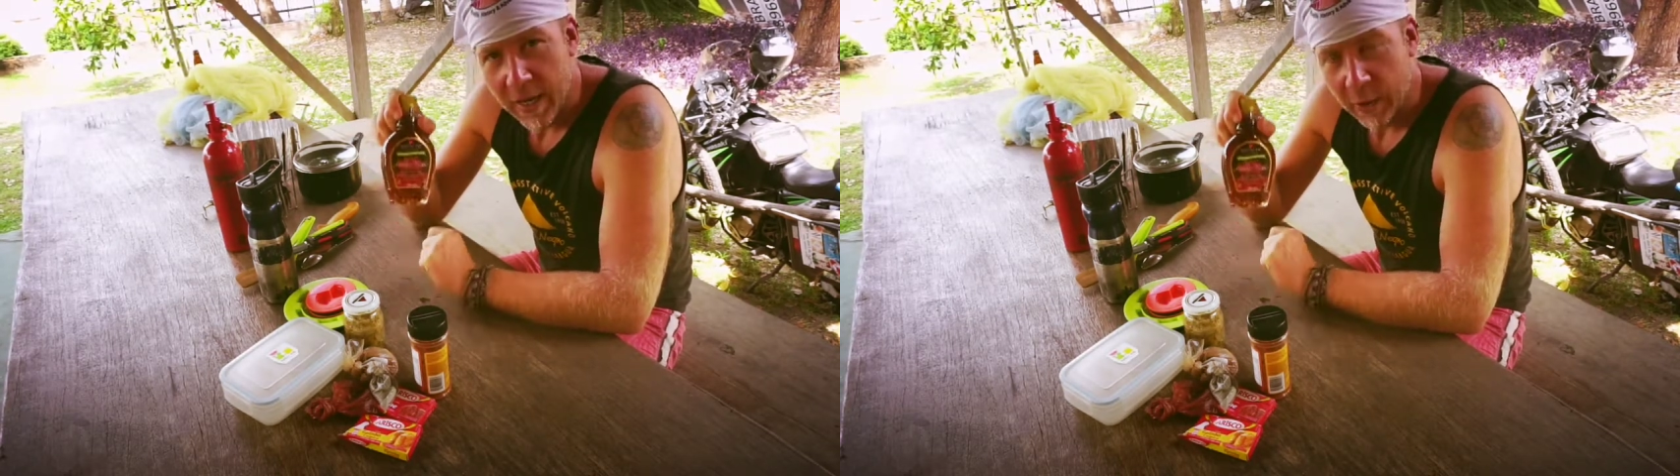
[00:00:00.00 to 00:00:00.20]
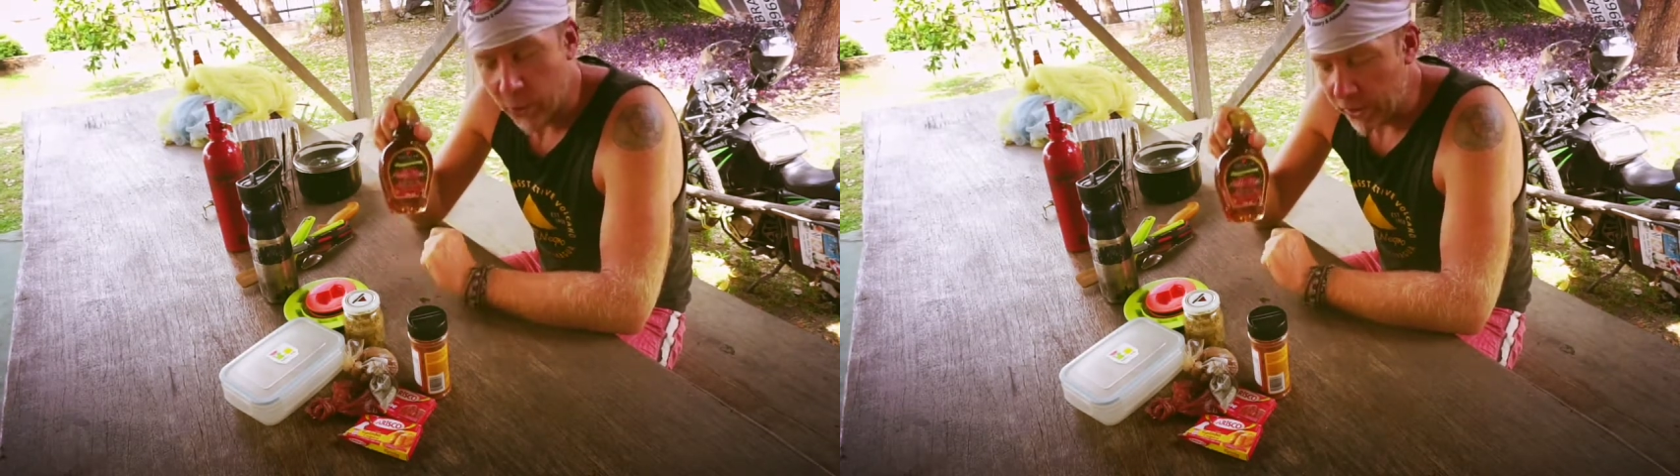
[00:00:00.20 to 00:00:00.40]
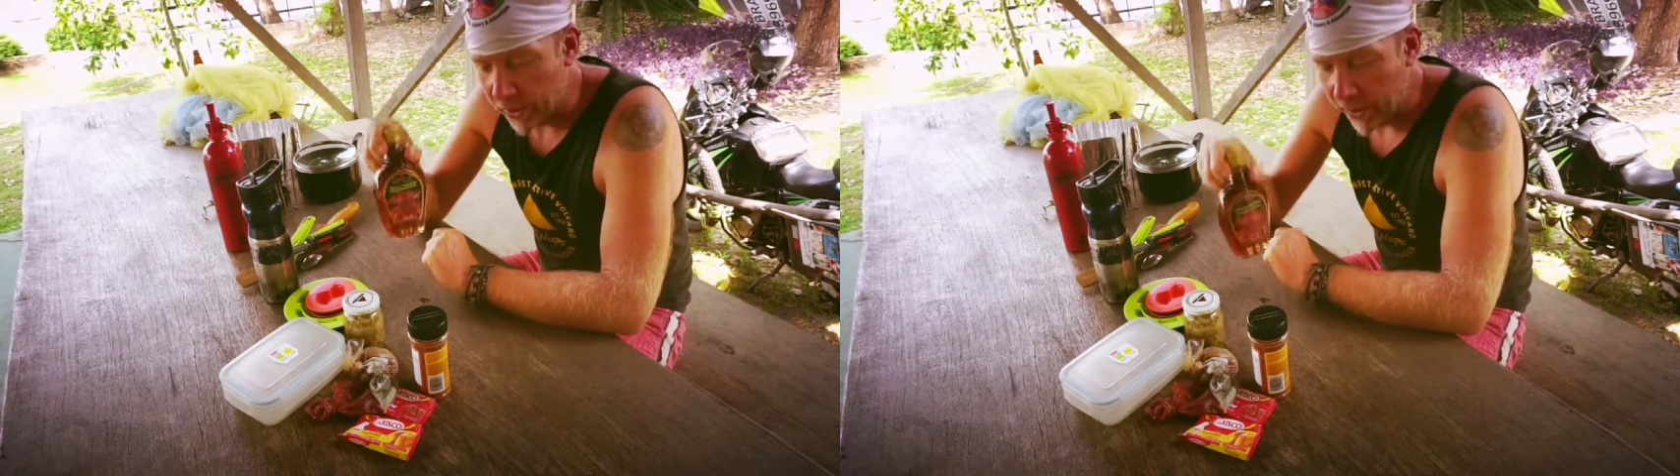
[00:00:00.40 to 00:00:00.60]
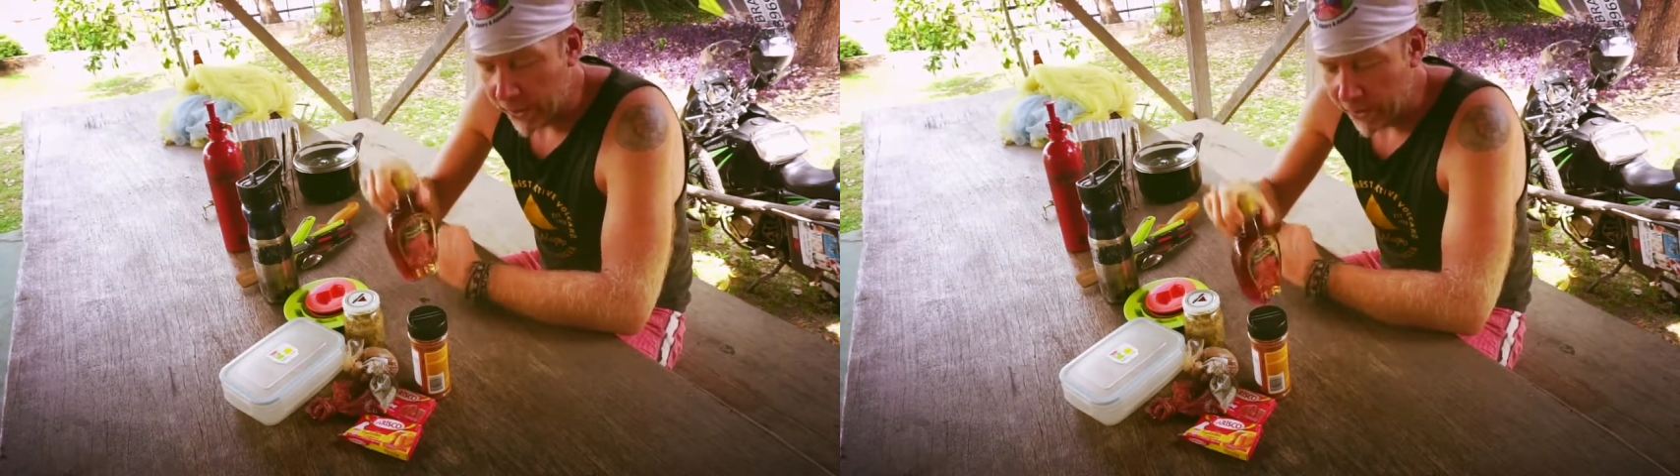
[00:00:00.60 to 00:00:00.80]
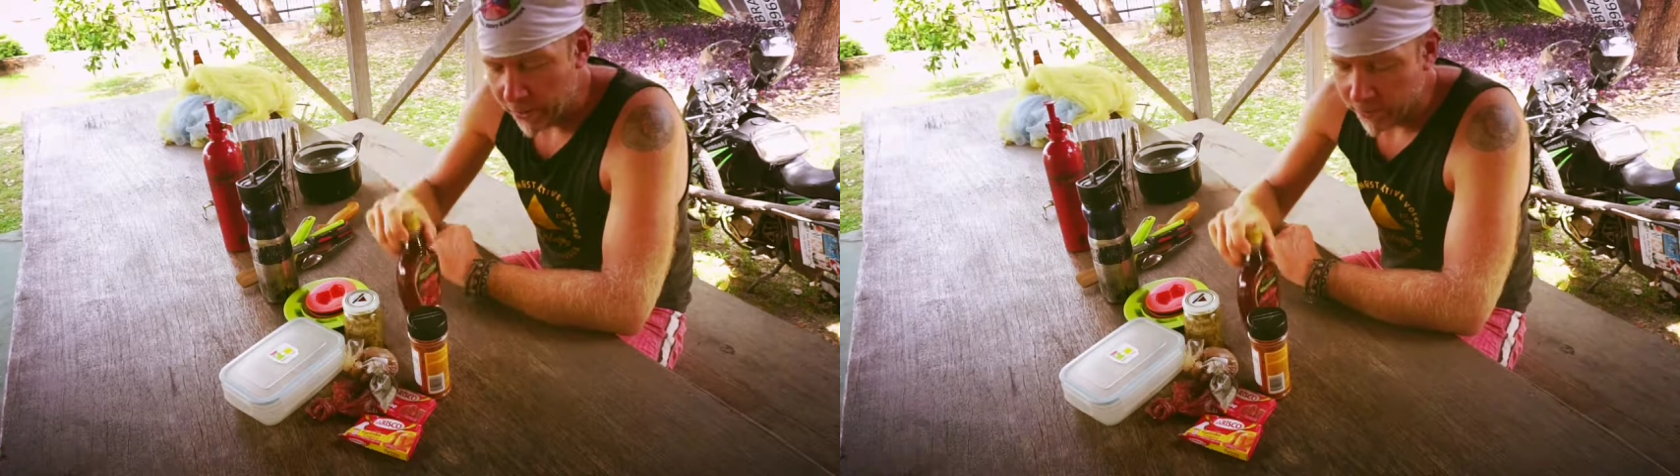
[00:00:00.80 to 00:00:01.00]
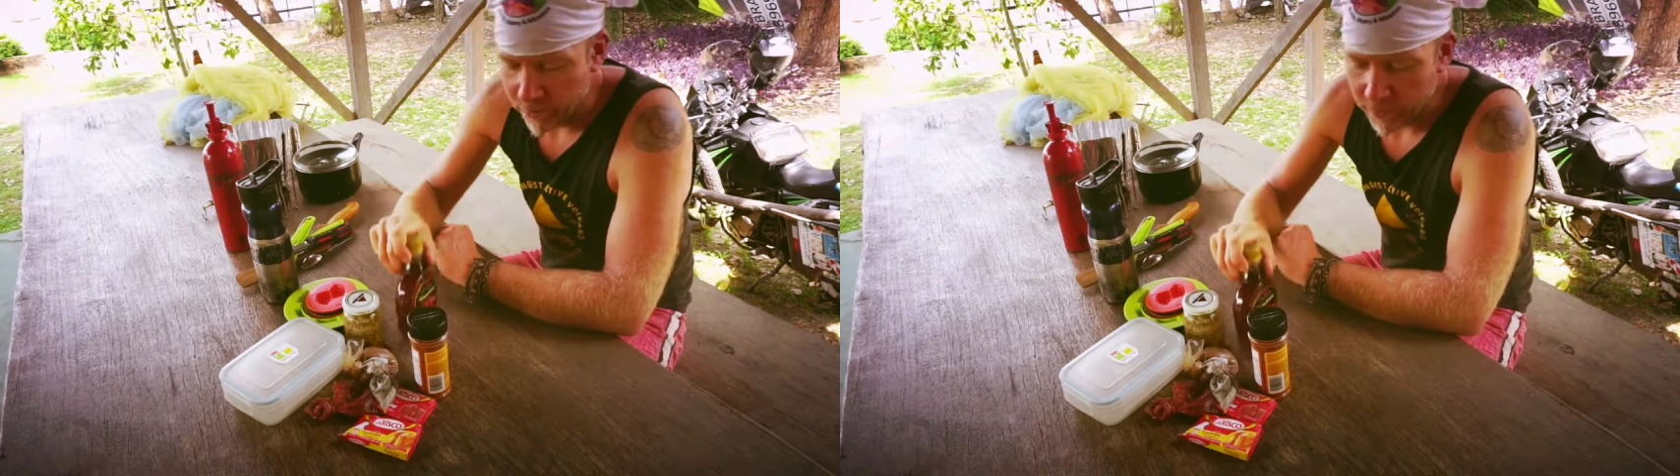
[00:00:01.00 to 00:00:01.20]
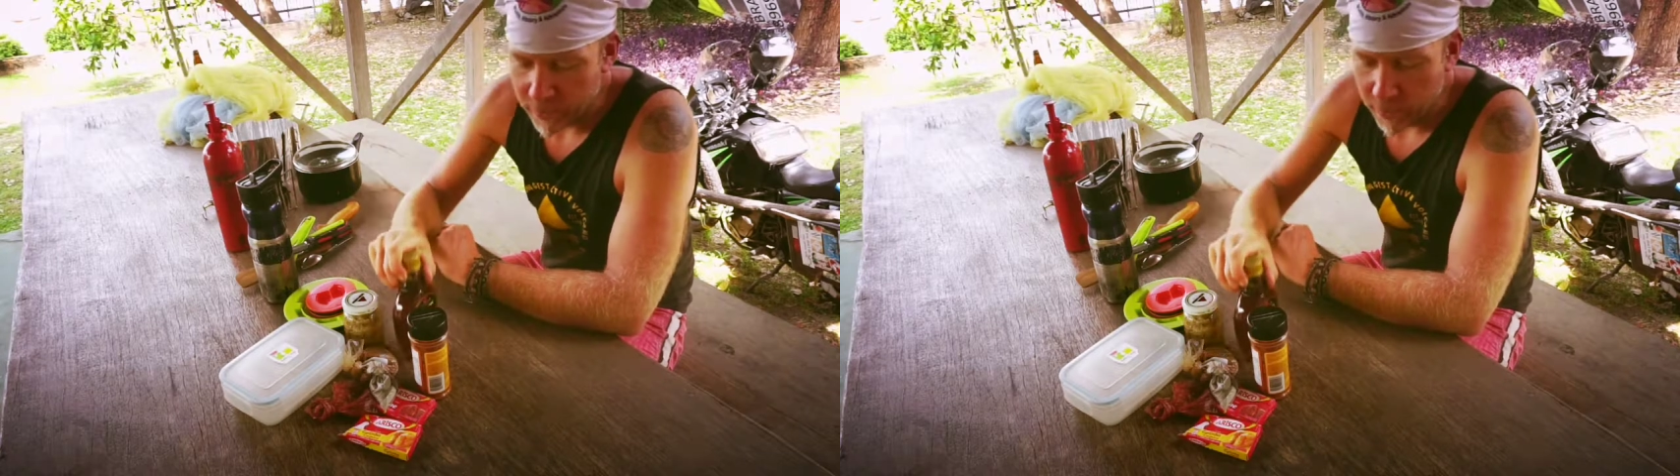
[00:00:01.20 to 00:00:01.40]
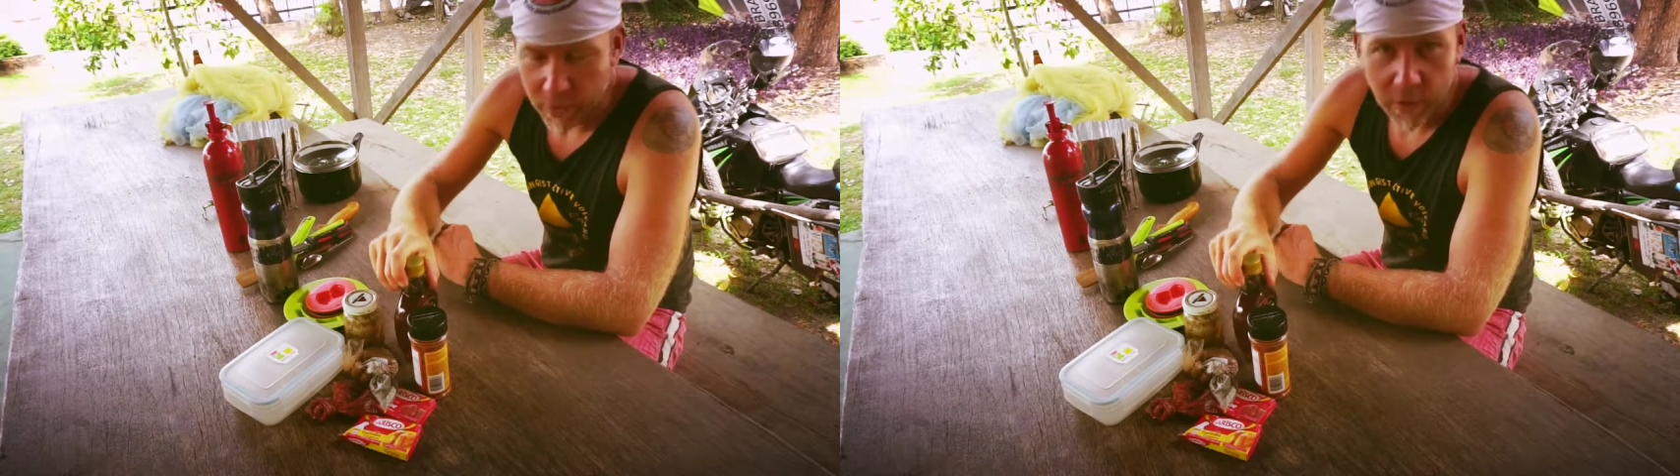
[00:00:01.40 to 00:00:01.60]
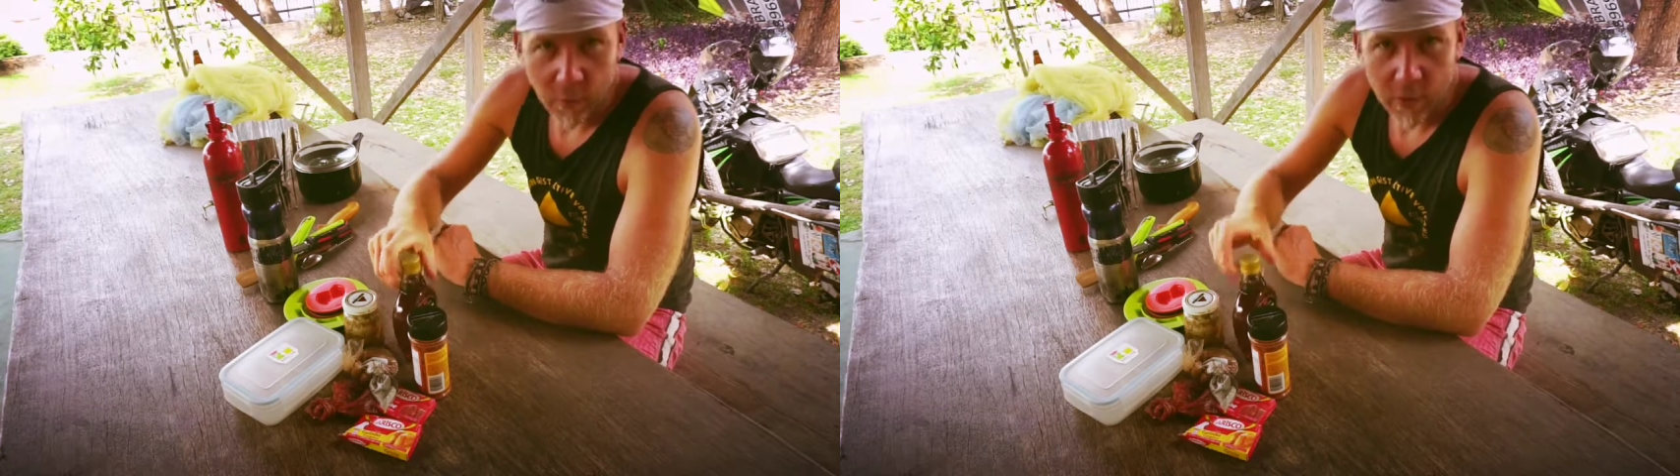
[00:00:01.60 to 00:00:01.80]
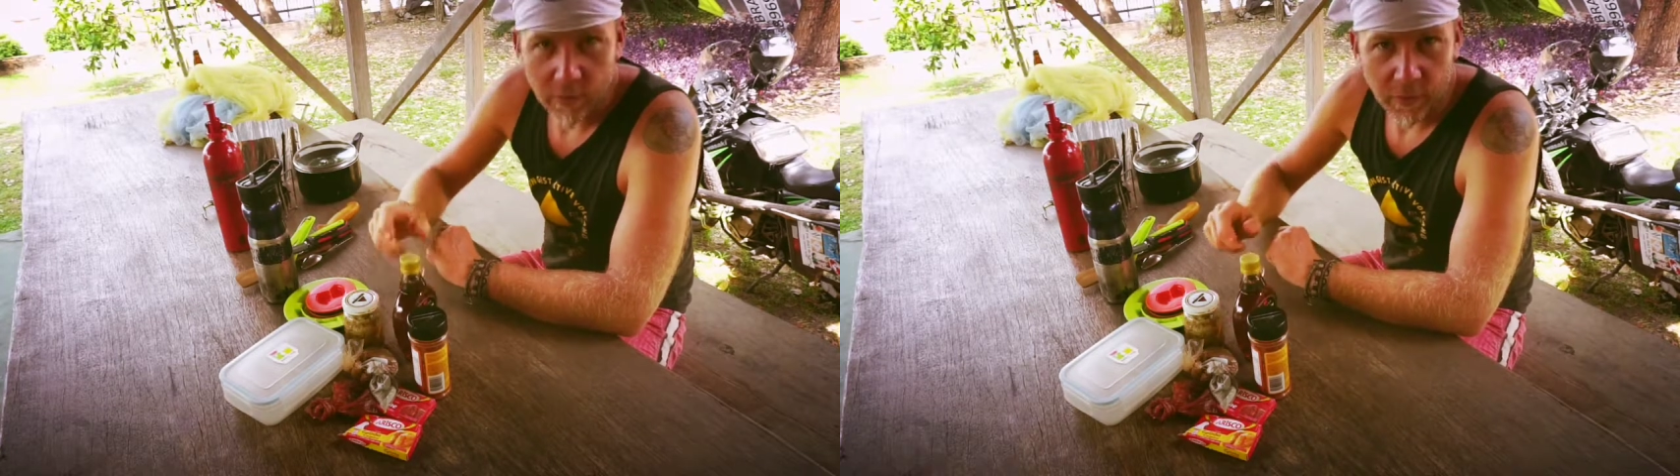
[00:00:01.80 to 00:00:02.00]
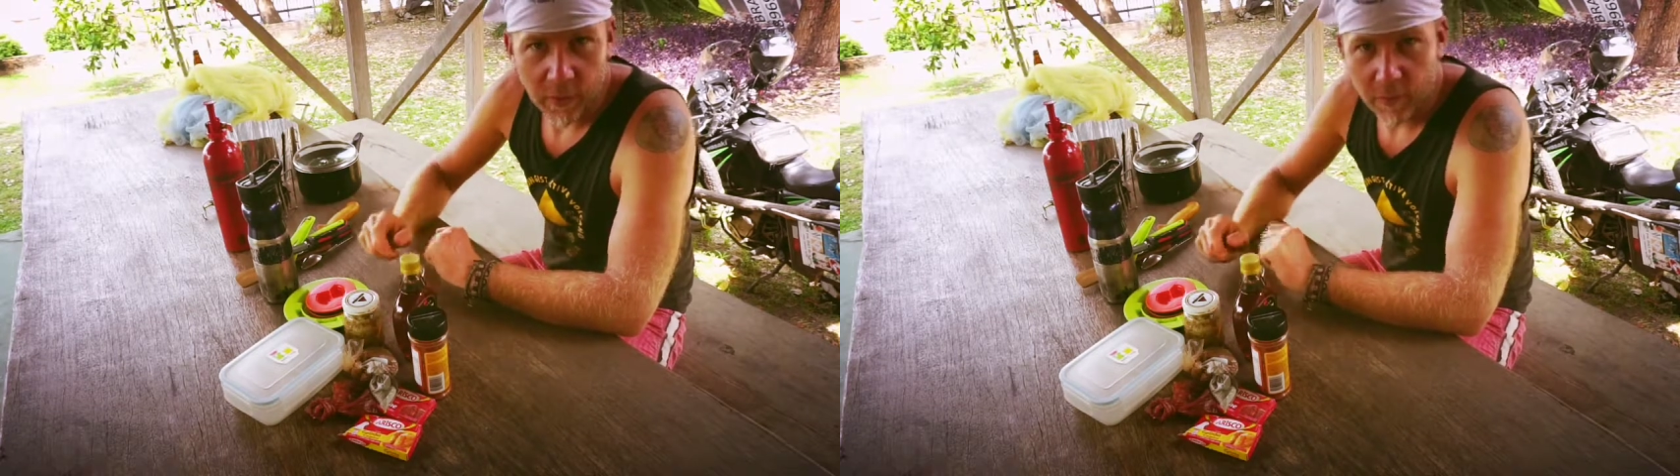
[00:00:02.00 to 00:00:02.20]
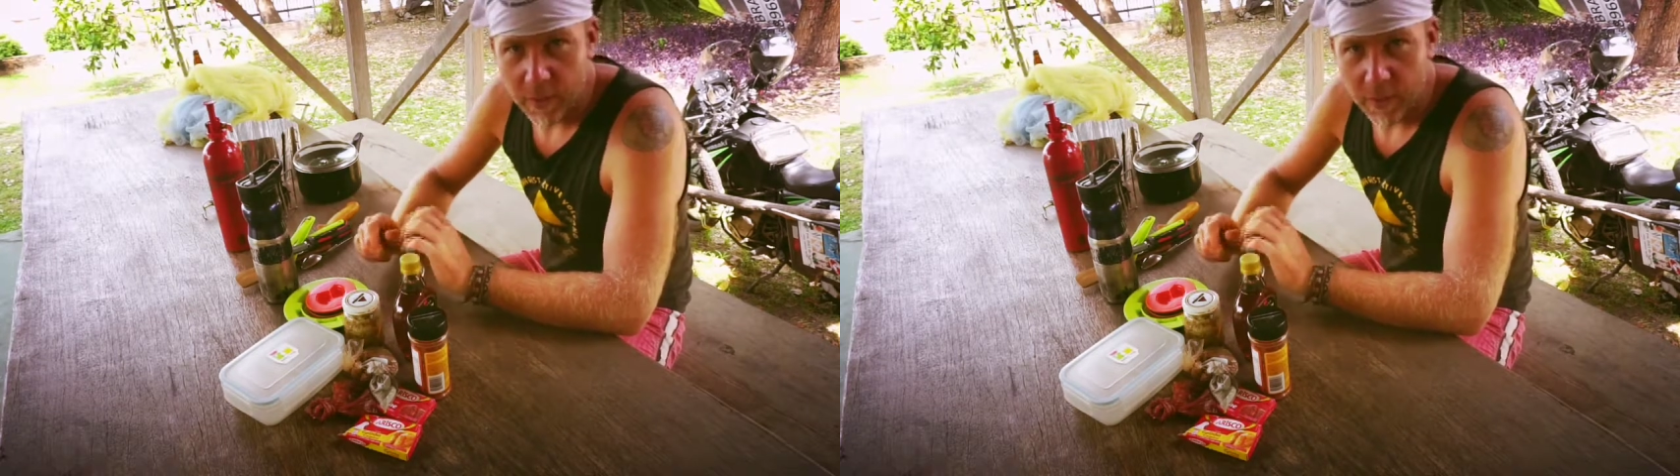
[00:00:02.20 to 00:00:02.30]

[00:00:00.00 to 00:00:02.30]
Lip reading: A great little add-on, depending on where you're from.